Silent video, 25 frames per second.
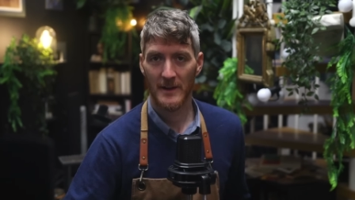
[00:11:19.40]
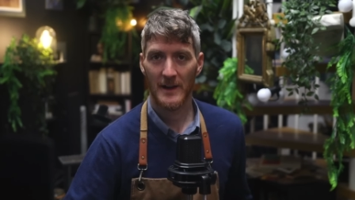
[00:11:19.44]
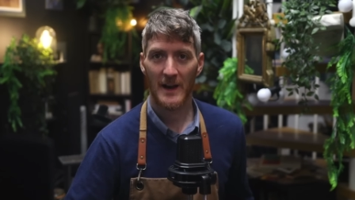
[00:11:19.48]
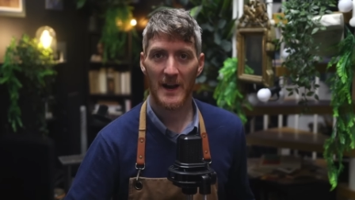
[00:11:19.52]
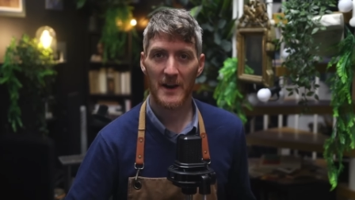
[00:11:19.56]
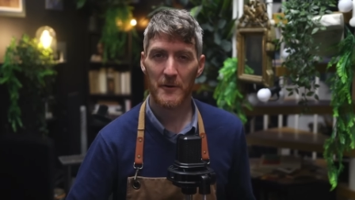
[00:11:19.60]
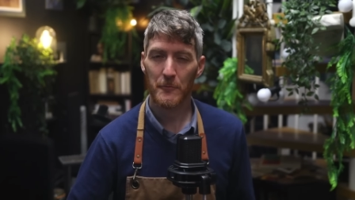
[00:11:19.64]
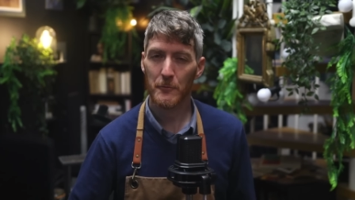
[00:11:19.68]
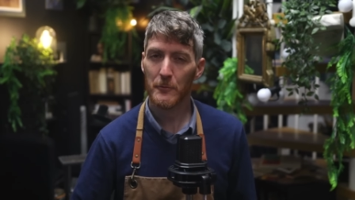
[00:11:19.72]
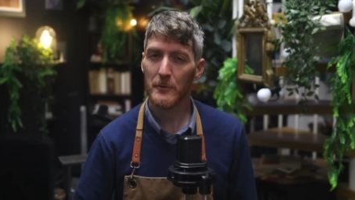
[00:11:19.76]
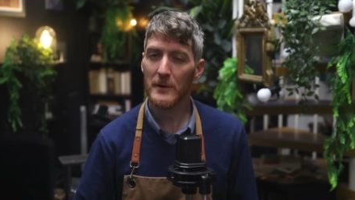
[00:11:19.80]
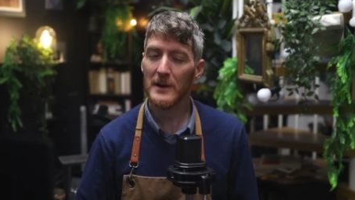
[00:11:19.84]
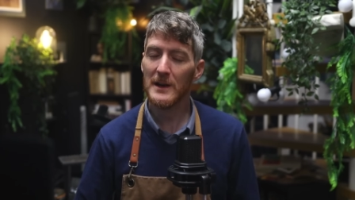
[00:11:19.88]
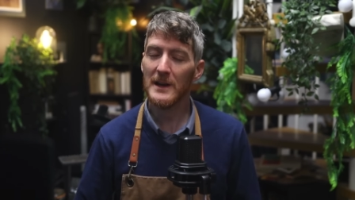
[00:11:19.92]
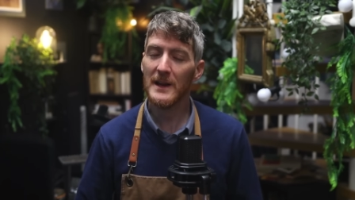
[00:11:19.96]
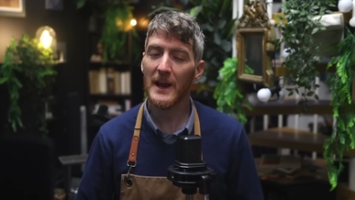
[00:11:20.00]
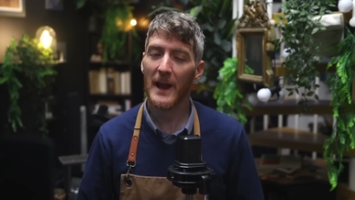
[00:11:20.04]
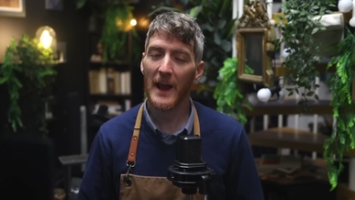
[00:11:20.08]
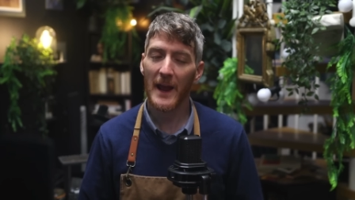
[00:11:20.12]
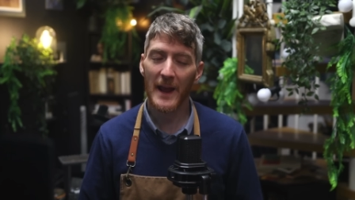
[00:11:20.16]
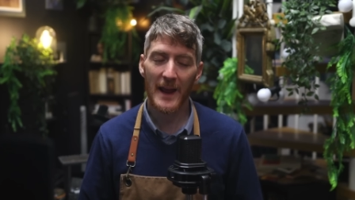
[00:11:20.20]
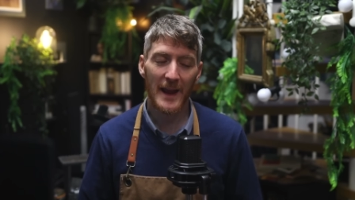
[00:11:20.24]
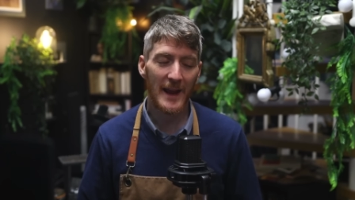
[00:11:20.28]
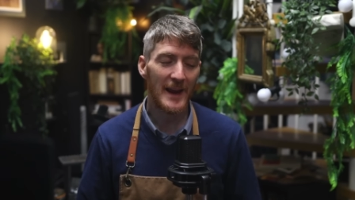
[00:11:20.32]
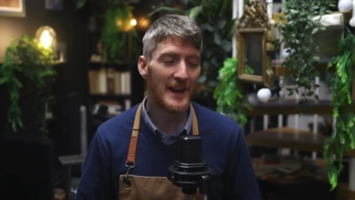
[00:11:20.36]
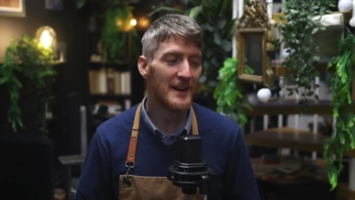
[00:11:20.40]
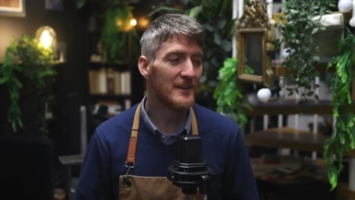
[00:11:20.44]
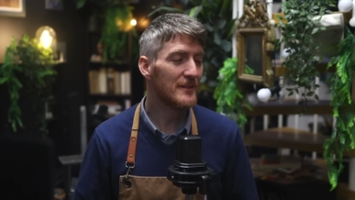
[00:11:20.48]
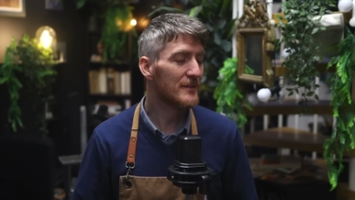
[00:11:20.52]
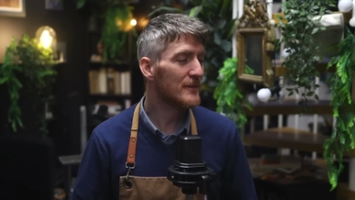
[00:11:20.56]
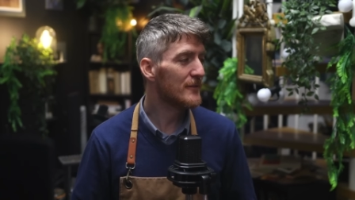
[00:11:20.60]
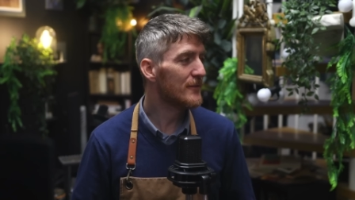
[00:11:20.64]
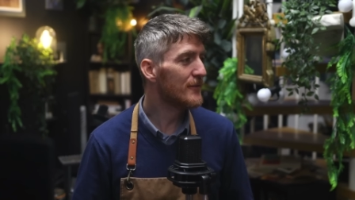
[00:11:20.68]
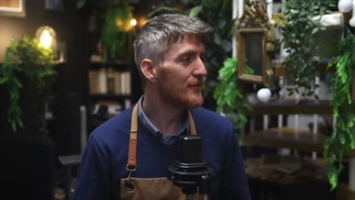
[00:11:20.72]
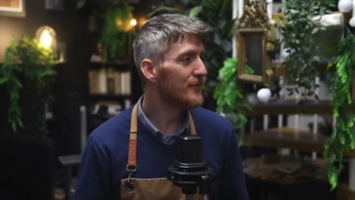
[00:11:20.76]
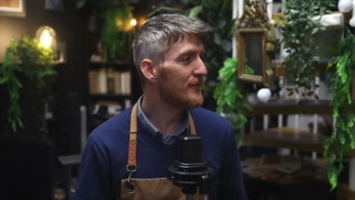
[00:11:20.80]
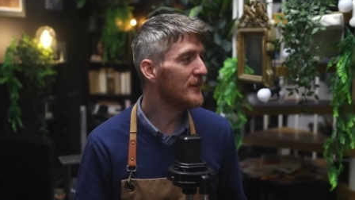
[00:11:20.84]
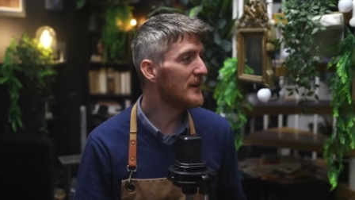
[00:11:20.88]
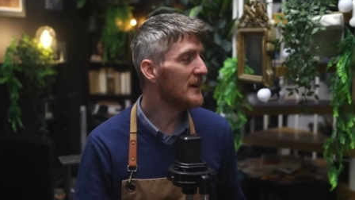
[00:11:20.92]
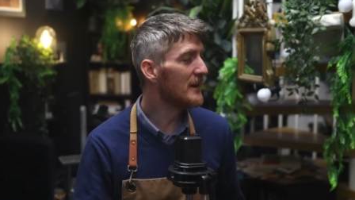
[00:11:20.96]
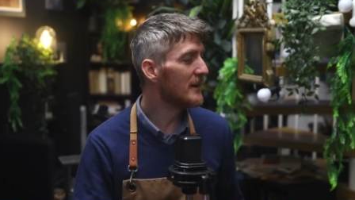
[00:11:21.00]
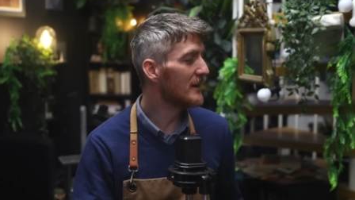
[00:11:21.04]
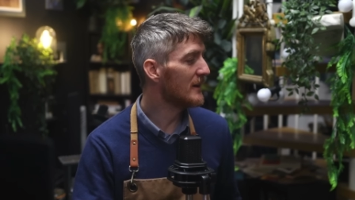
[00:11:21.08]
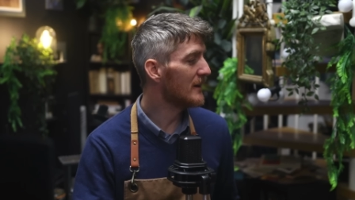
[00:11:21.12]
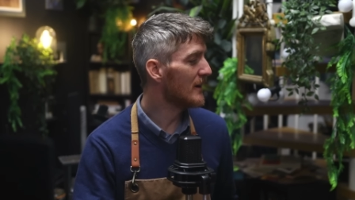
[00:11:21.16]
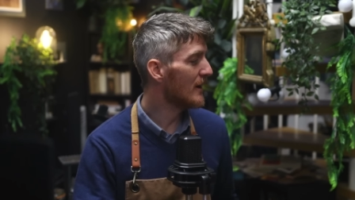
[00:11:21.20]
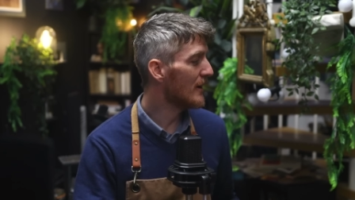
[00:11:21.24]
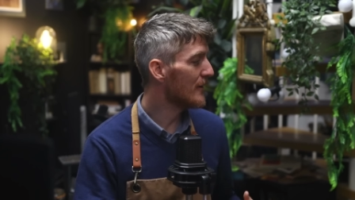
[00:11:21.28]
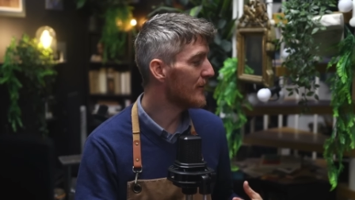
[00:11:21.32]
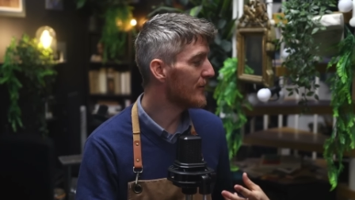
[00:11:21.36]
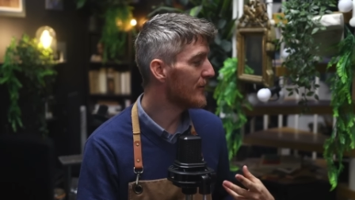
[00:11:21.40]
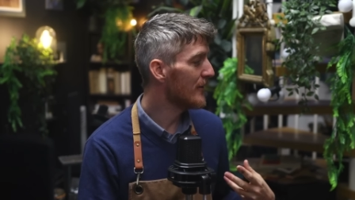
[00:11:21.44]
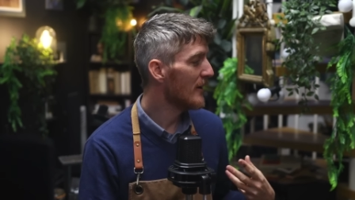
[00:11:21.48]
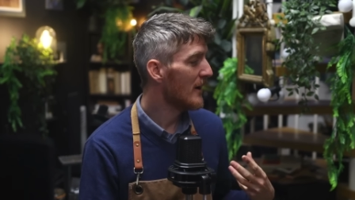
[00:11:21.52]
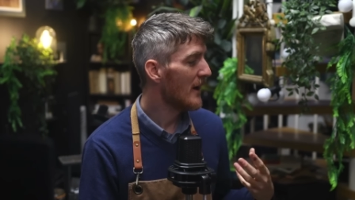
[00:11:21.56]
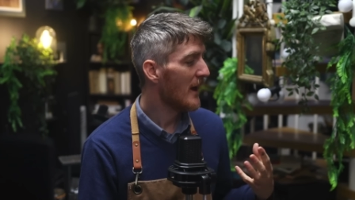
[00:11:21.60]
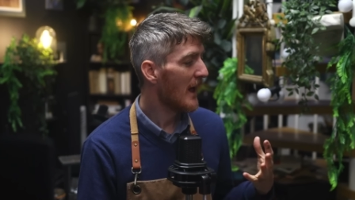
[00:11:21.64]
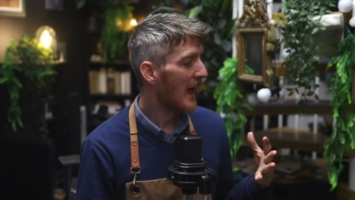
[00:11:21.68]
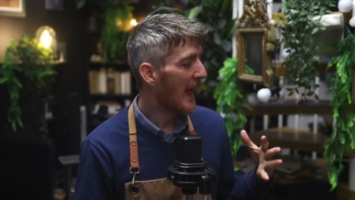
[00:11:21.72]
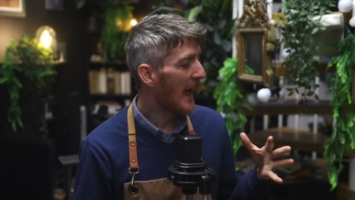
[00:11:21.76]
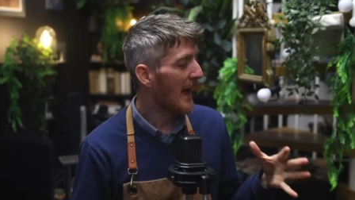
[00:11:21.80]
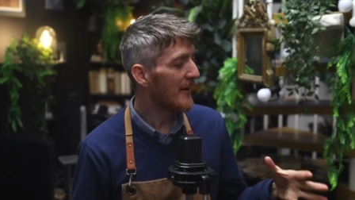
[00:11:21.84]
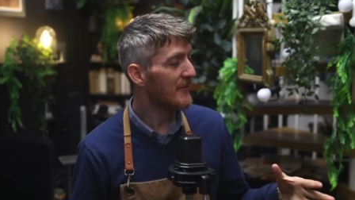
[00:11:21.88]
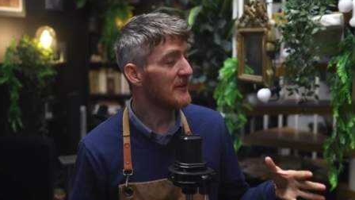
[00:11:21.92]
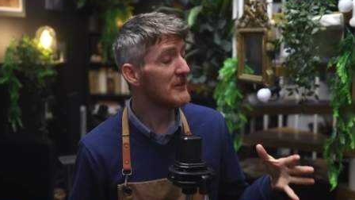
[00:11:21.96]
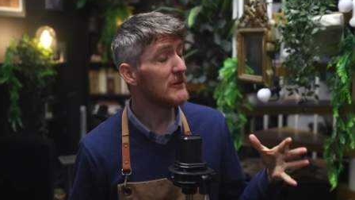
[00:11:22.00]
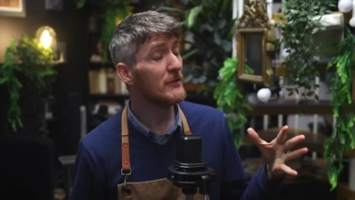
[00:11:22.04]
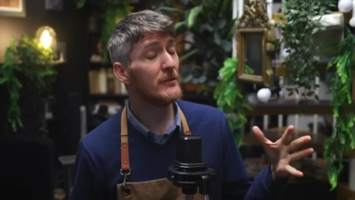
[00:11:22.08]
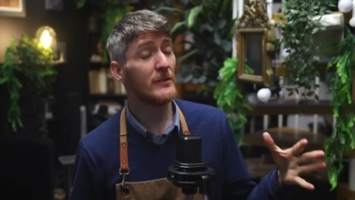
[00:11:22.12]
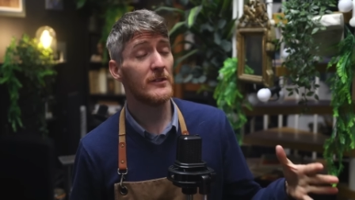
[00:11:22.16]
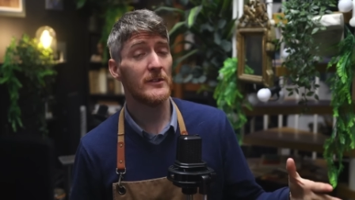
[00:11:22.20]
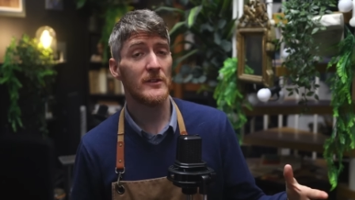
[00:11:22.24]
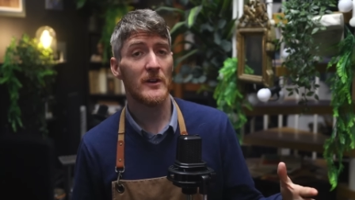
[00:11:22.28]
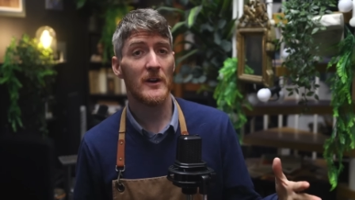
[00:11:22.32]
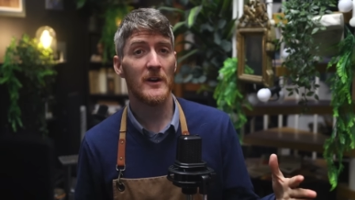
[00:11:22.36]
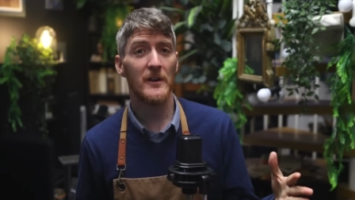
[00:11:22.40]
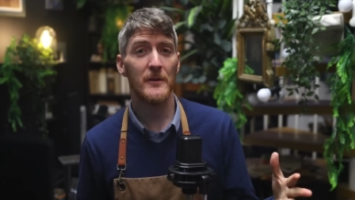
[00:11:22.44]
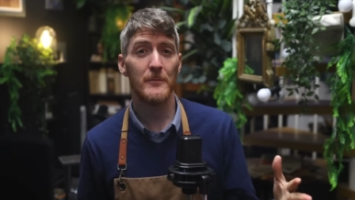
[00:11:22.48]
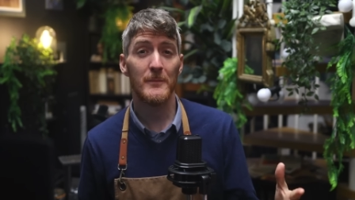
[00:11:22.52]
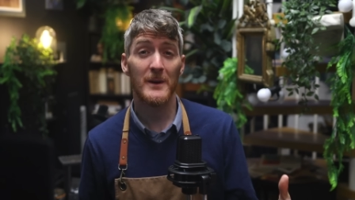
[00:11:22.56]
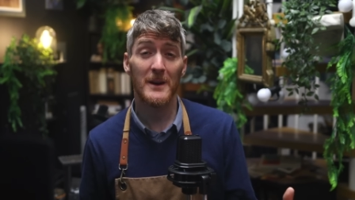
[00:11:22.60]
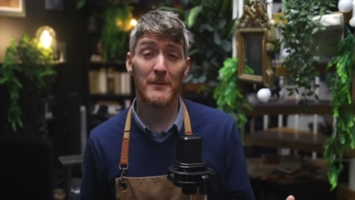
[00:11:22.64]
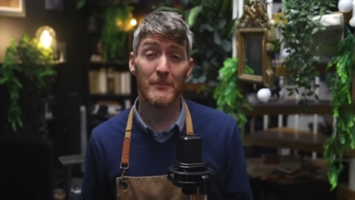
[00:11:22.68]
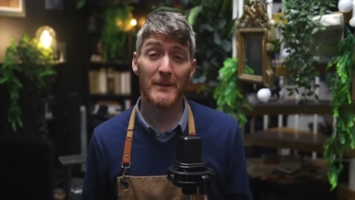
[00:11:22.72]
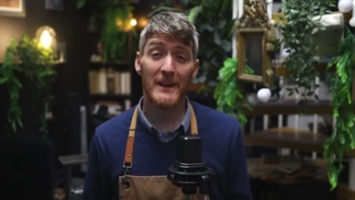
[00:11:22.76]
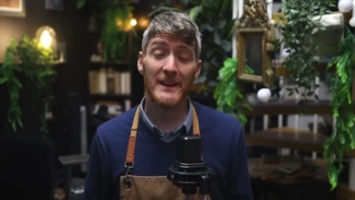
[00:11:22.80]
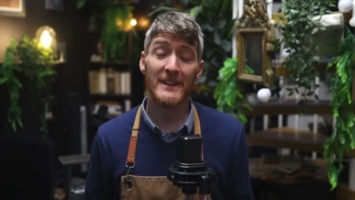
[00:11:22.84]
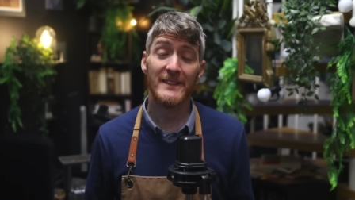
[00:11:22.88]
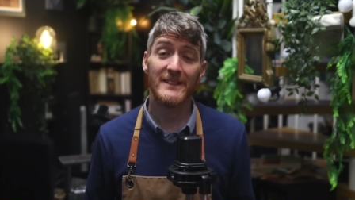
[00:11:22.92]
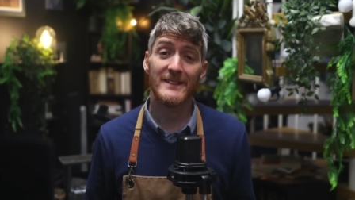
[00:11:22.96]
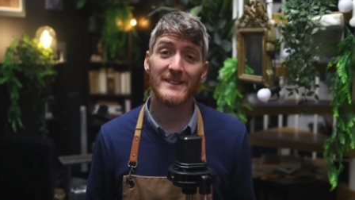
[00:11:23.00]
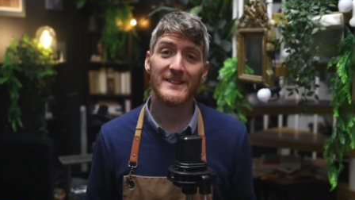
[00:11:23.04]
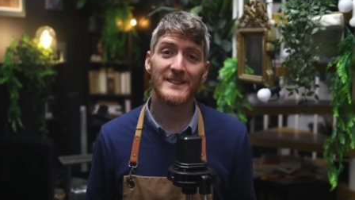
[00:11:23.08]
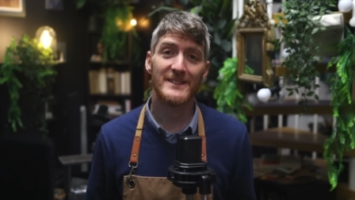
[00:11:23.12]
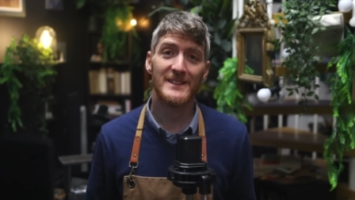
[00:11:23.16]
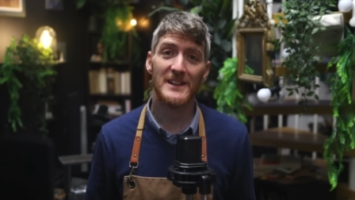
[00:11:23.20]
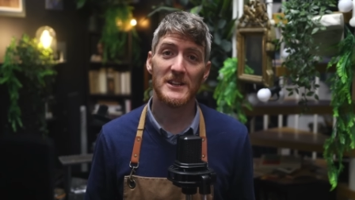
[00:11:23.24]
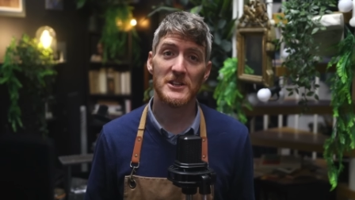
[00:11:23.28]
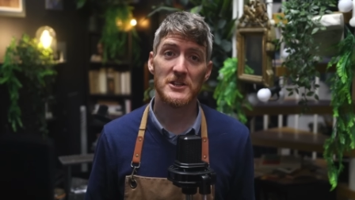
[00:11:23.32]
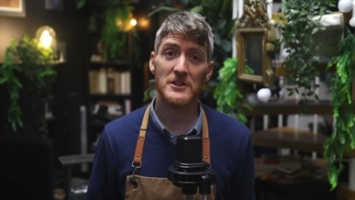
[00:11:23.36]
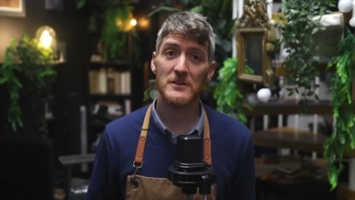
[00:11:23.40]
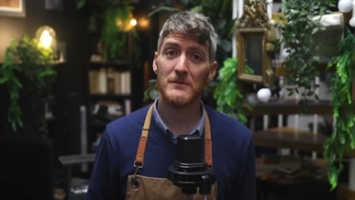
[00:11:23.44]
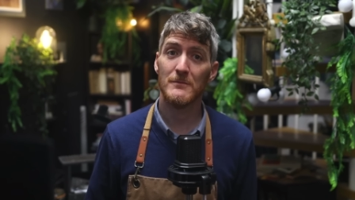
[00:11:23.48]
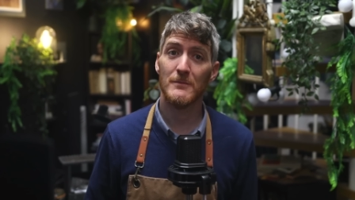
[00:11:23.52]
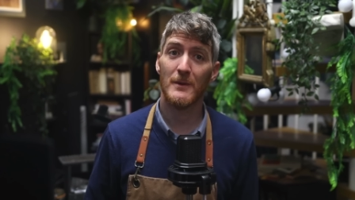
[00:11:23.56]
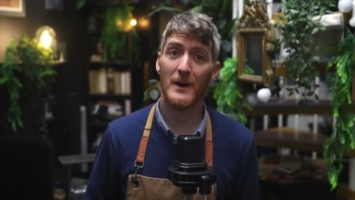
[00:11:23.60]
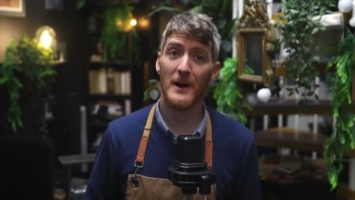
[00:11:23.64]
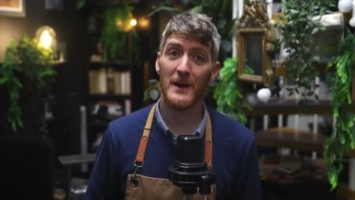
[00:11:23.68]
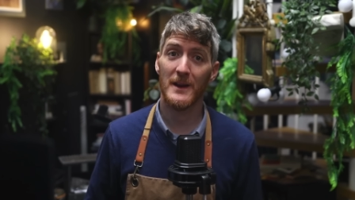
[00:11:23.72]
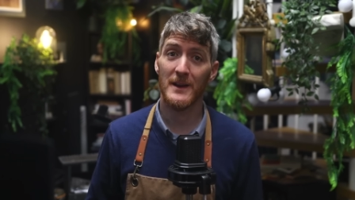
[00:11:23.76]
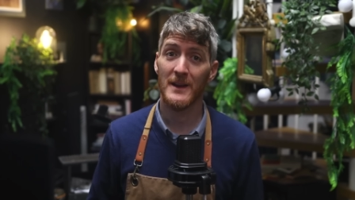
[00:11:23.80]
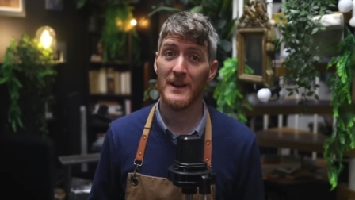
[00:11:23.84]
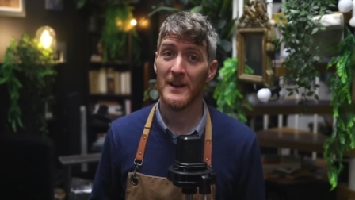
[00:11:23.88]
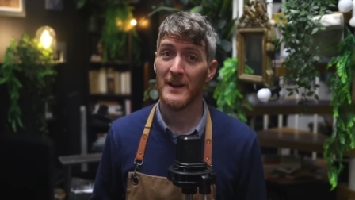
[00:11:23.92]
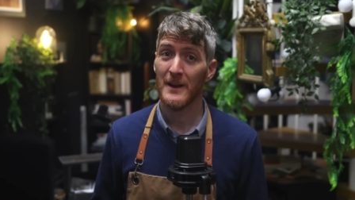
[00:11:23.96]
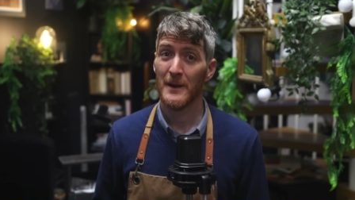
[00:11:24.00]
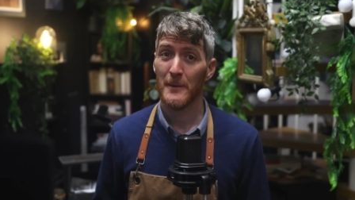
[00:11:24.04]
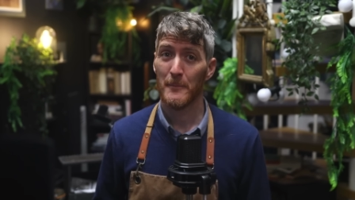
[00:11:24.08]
I really hate the feeling of having to start my painting session by